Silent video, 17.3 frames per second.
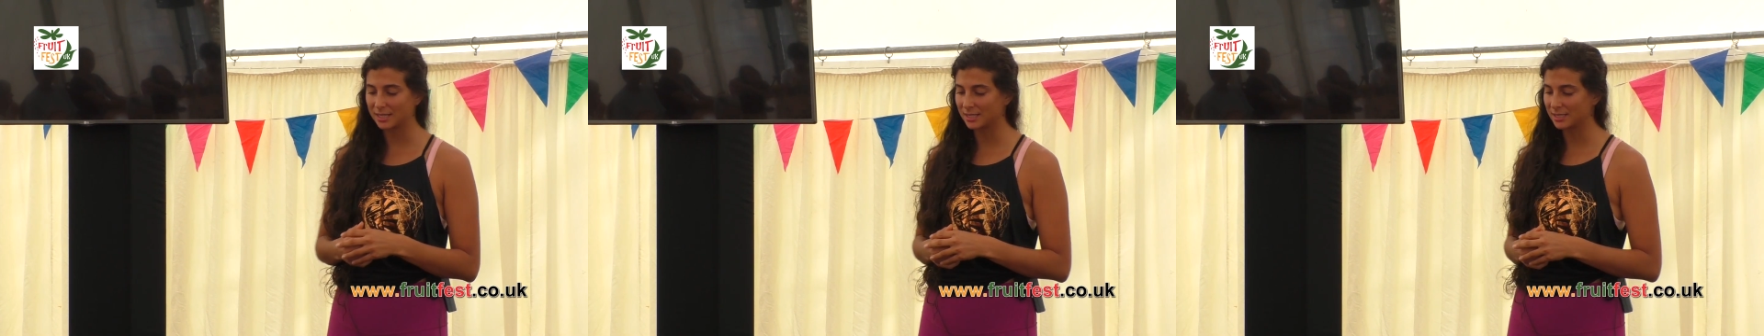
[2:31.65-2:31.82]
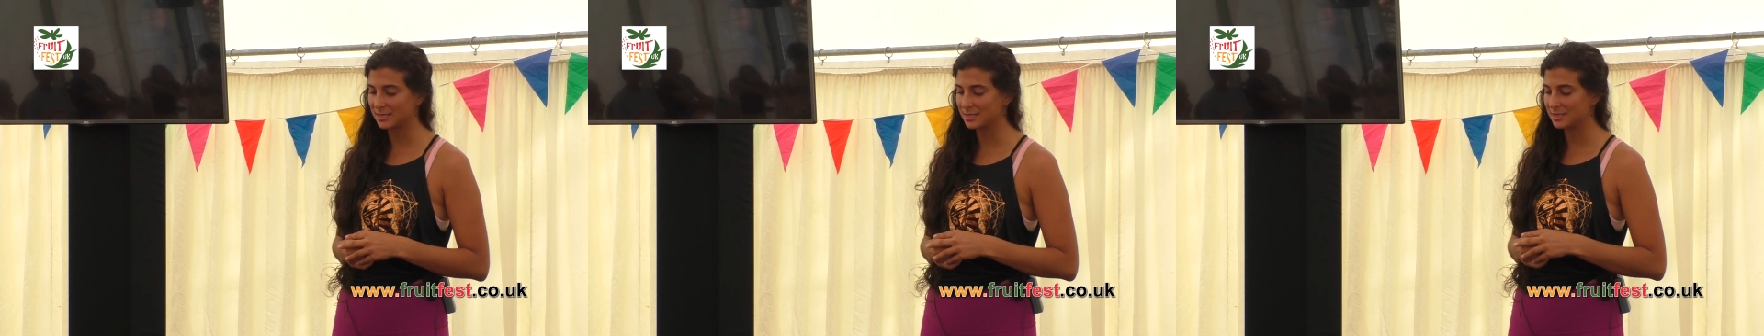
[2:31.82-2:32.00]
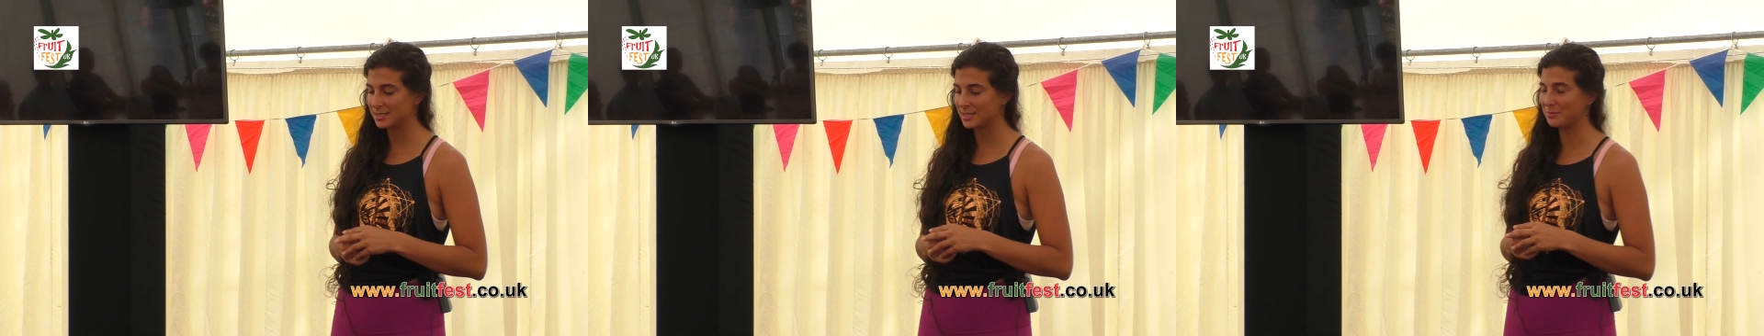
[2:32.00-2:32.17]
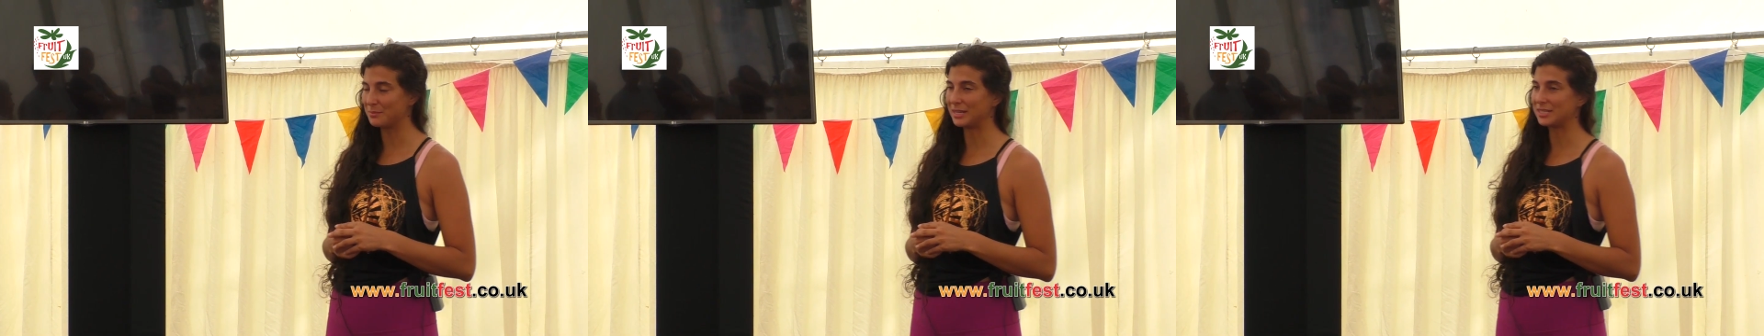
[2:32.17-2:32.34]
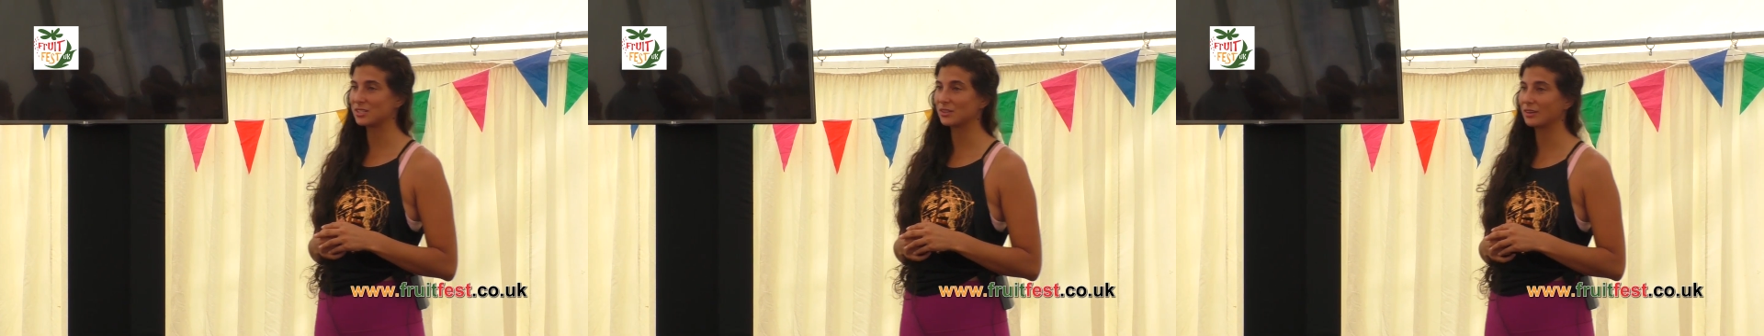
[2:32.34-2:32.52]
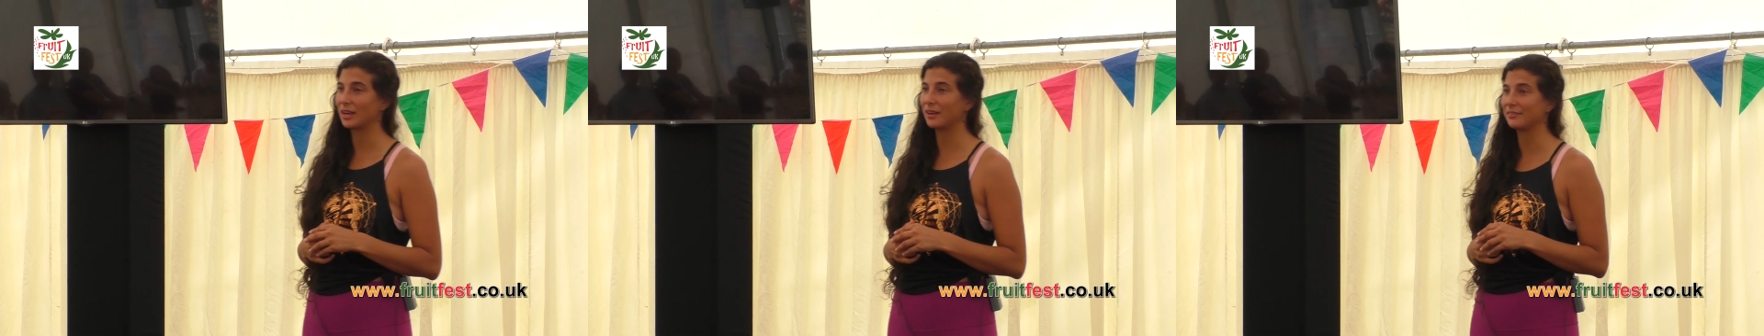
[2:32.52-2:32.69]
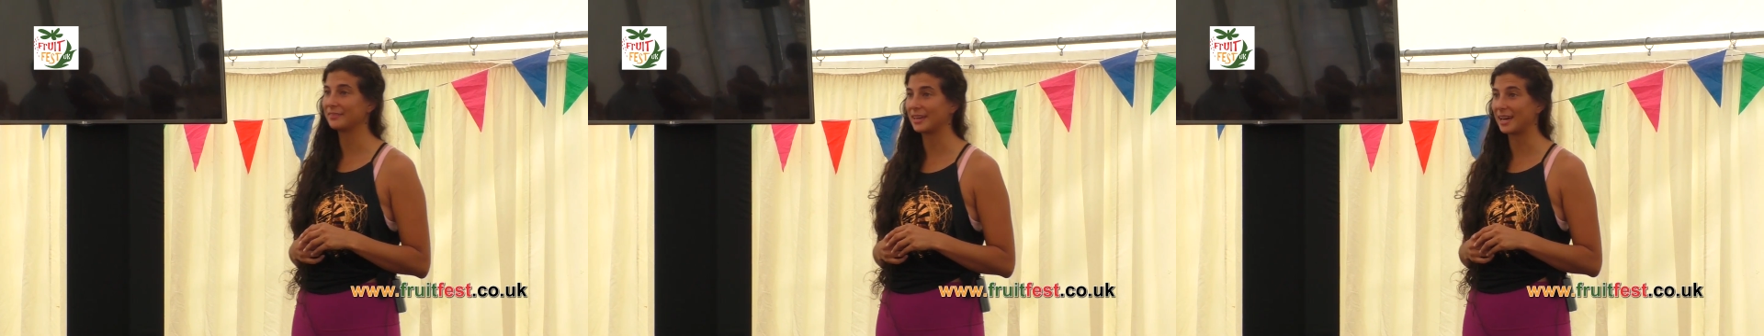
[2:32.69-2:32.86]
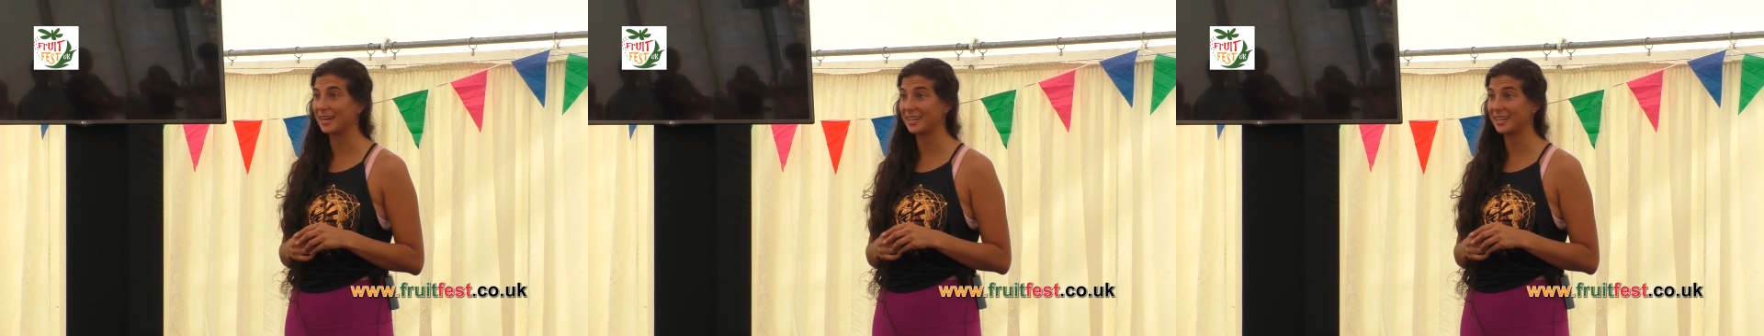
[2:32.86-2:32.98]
is the mental health